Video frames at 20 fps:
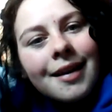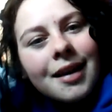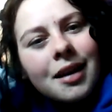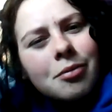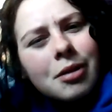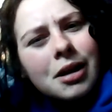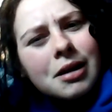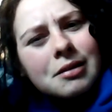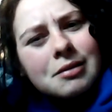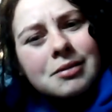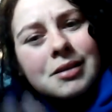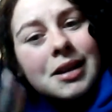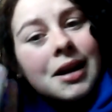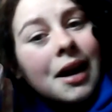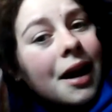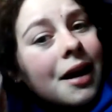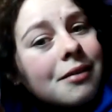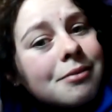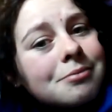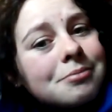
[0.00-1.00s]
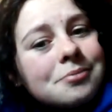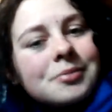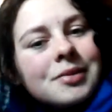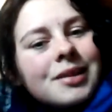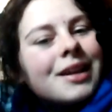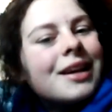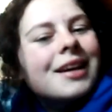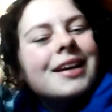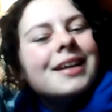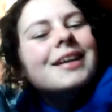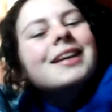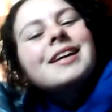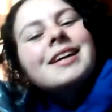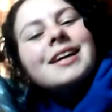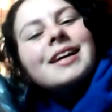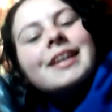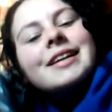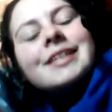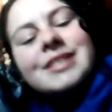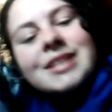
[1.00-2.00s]
And I'm like, okay.
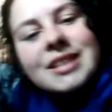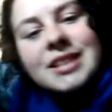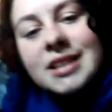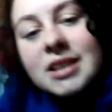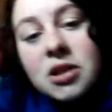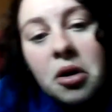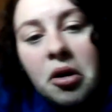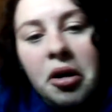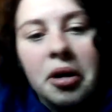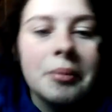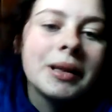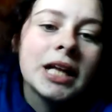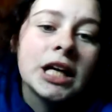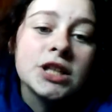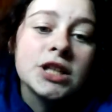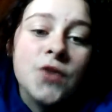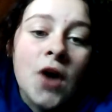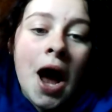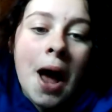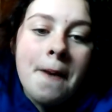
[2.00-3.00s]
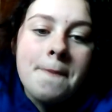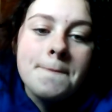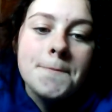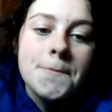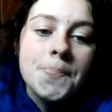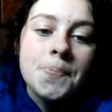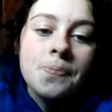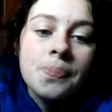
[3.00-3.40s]
He's just ignoring me, that's fine.